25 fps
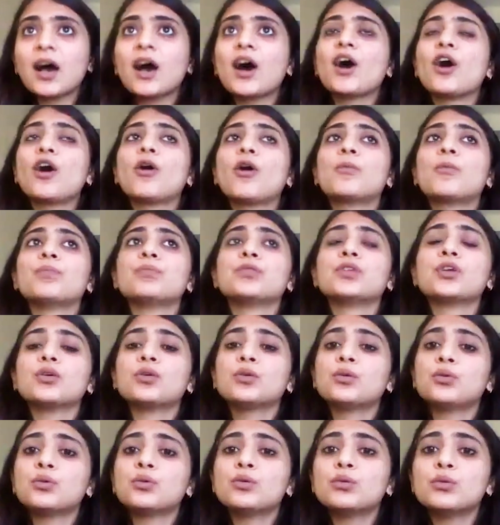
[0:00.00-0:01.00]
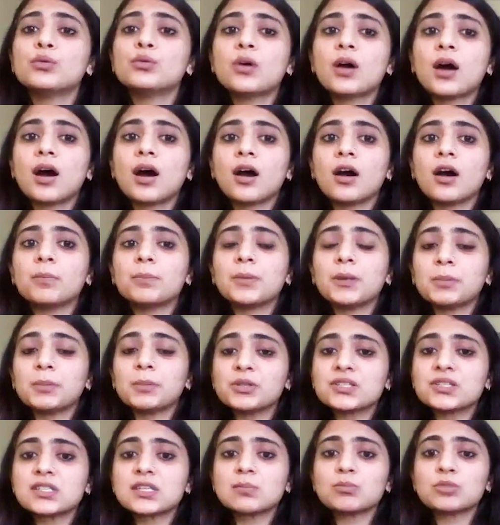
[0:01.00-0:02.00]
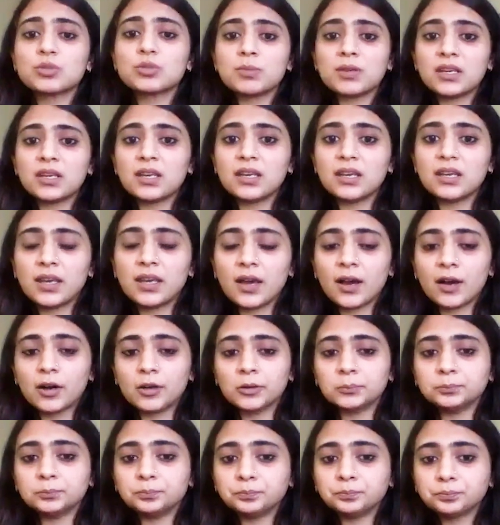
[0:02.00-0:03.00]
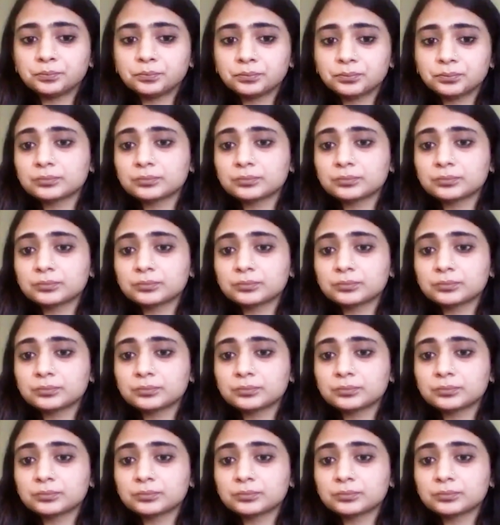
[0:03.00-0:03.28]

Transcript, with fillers: um, who uh, people seem to be um,